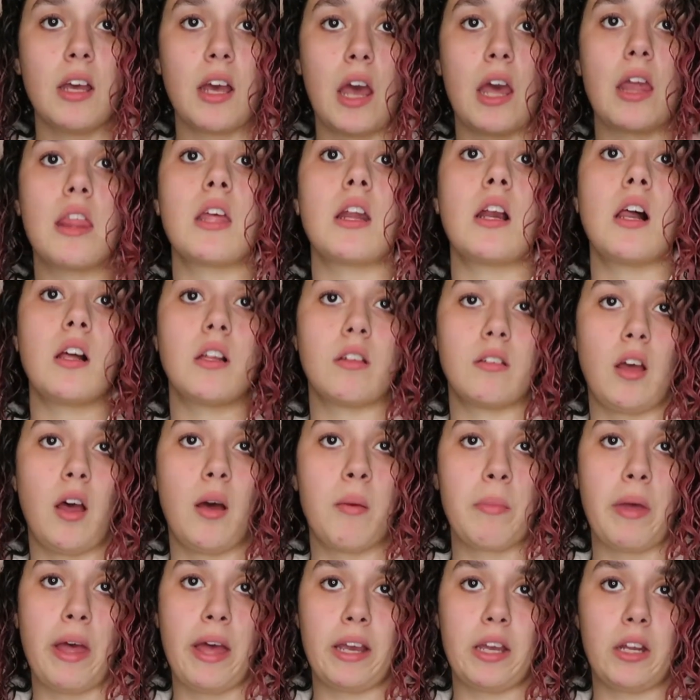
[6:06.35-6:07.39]
and then I'll
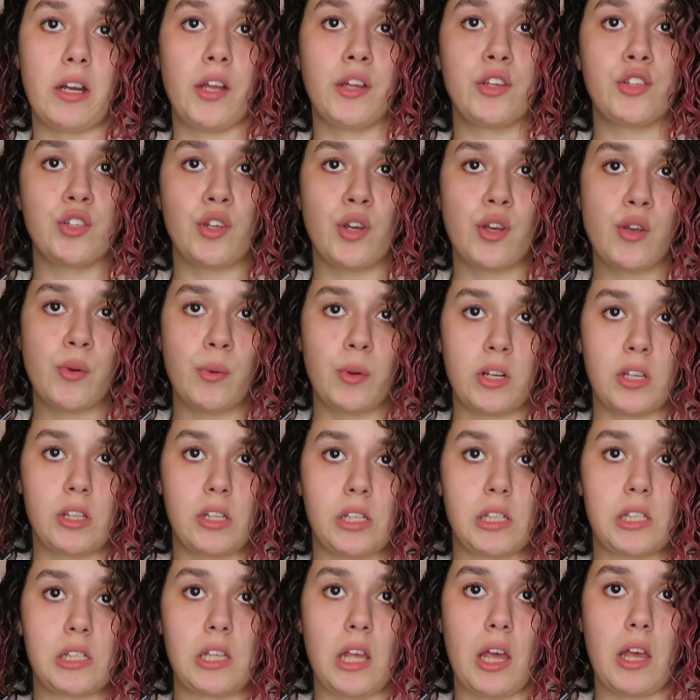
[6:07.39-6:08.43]
come back and I'll show you what it
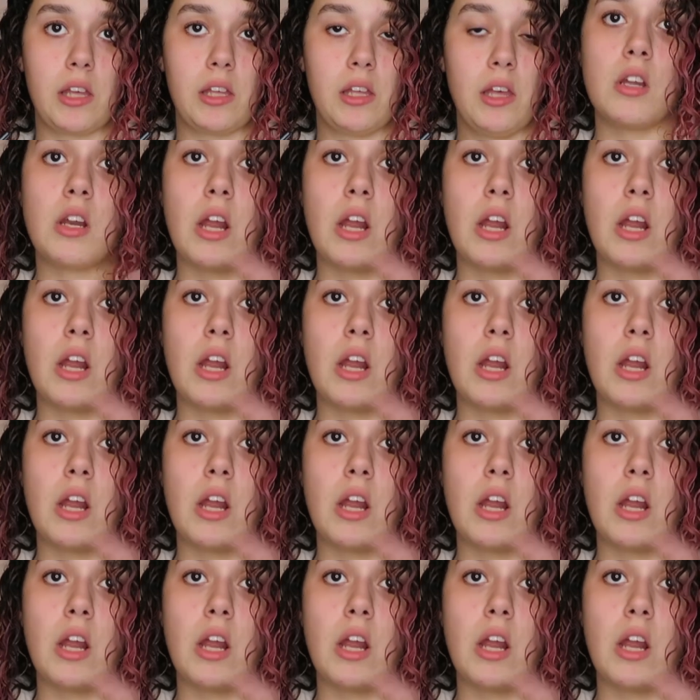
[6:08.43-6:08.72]
looks like.